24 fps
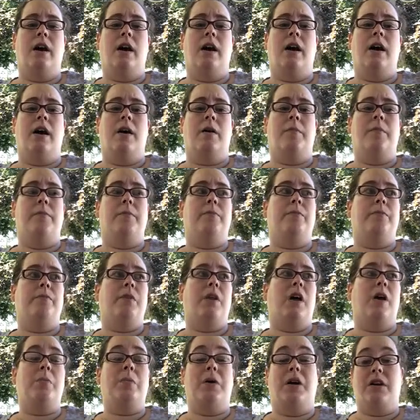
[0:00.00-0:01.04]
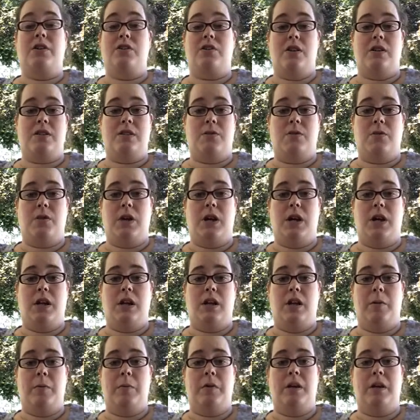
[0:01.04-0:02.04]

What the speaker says: I apologize if you can't hear